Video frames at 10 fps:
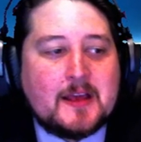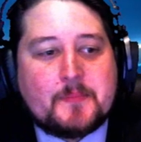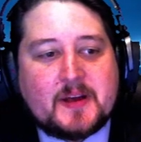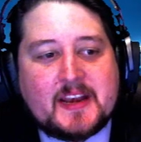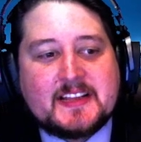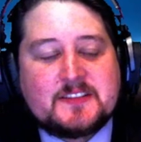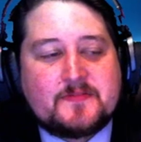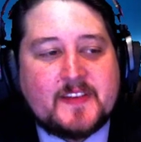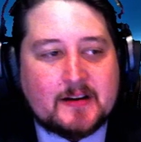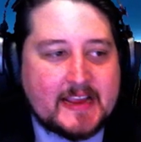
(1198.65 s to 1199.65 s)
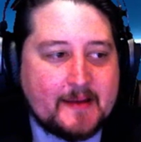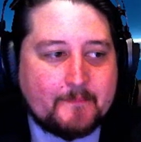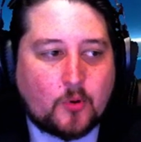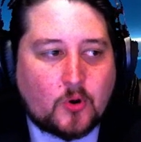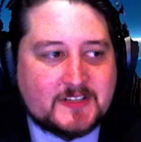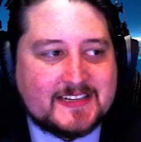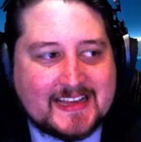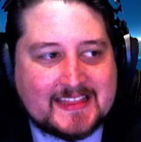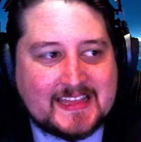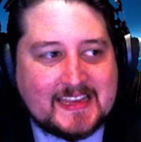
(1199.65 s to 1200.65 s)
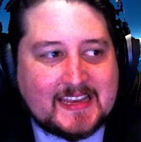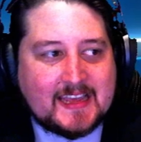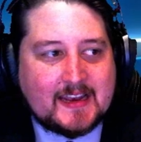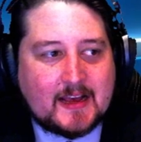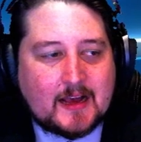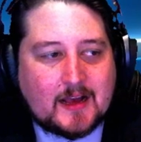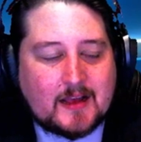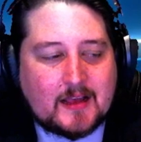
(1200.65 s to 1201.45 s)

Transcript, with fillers: But it is very important, I think, Uh,